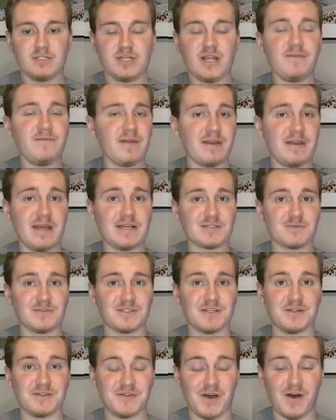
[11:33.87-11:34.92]
Shayne Van Ness
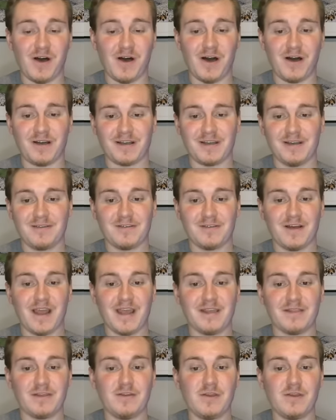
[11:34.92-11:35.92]
was a dog, right?